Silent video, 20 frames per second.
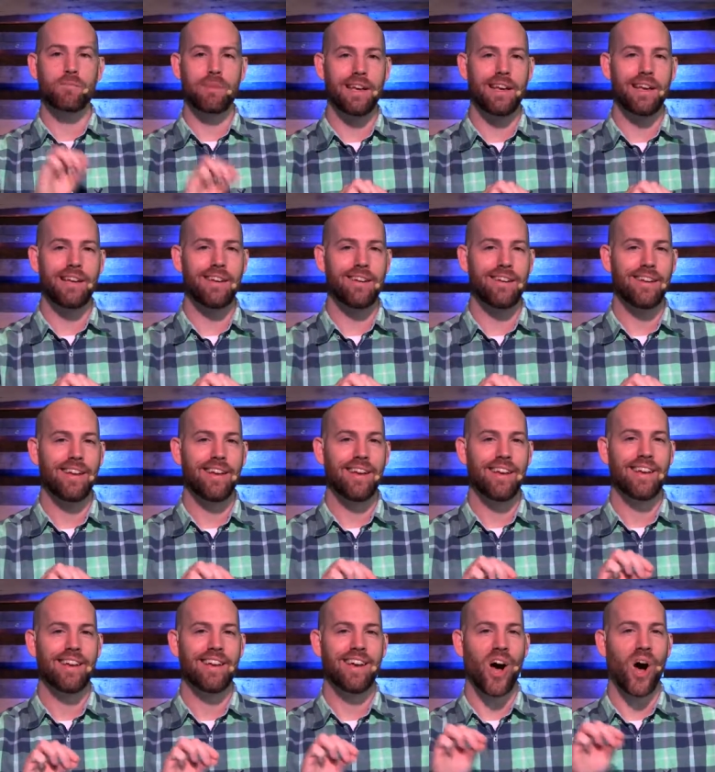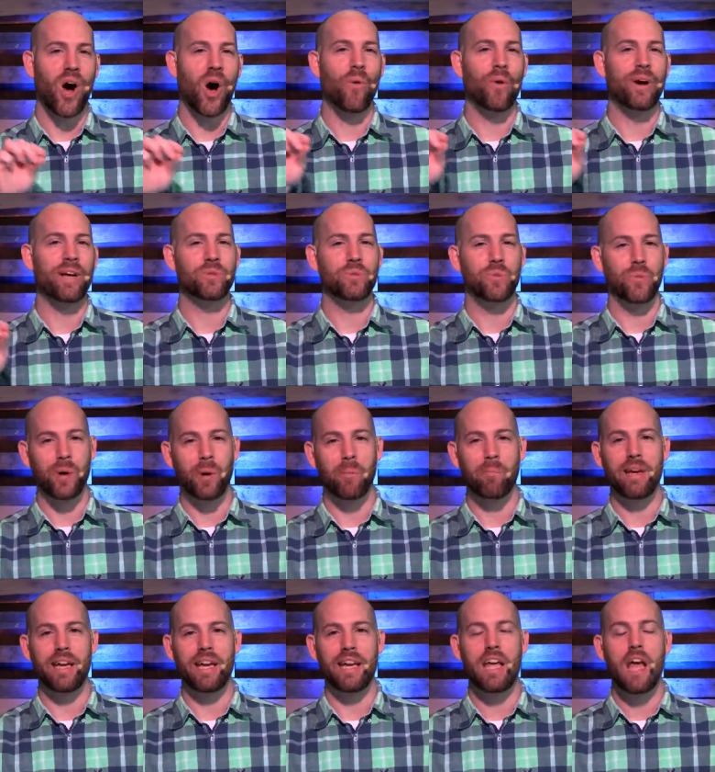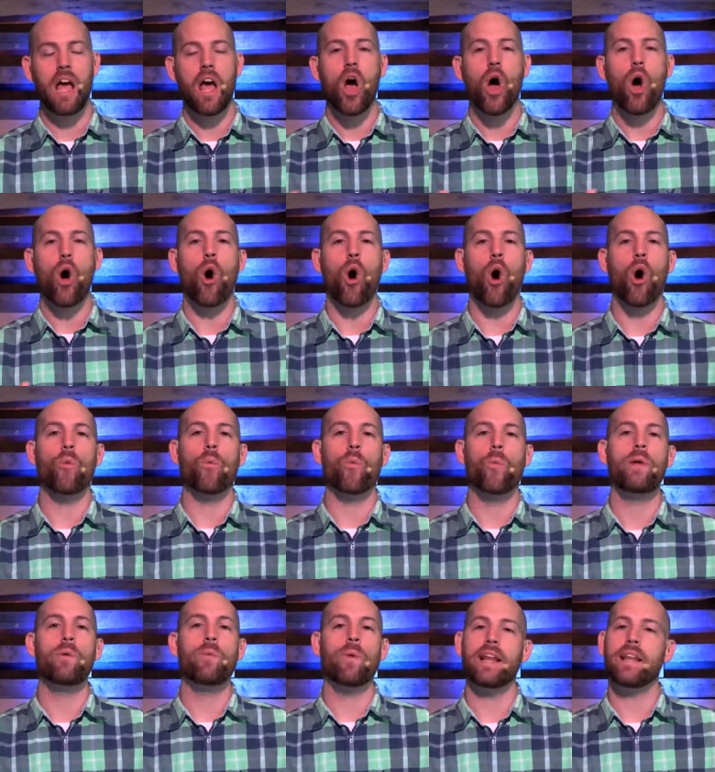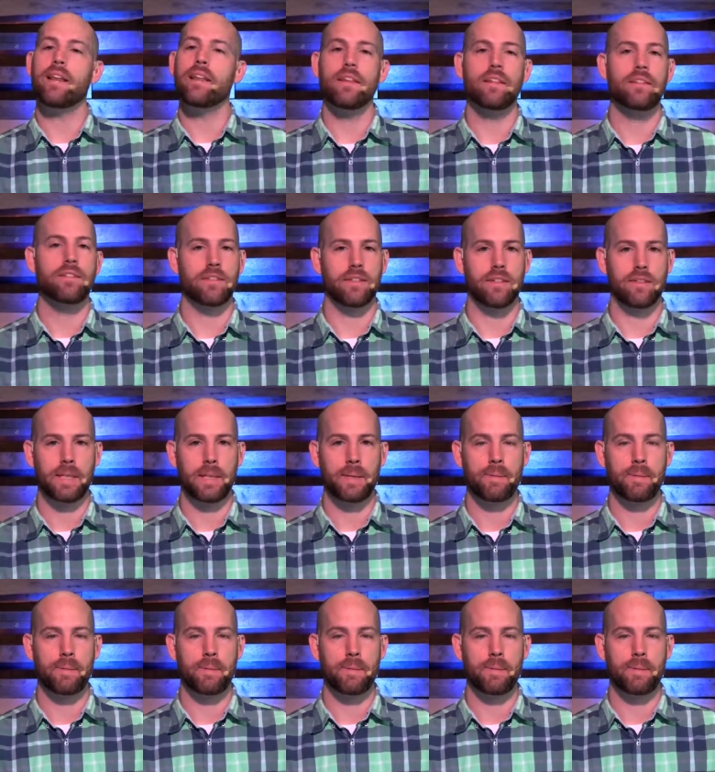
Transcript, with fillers: been, always will be are we ready to listen?